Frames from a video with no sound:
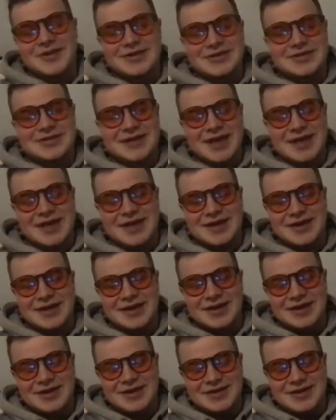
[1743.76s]
gonna say
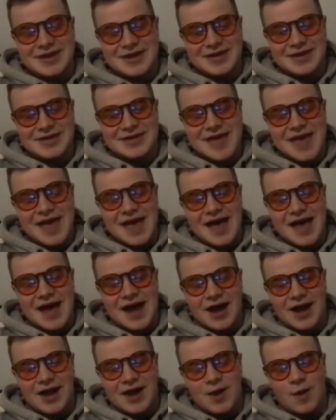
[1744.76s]
a
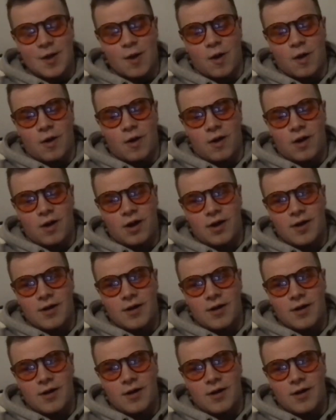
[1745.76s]
lot,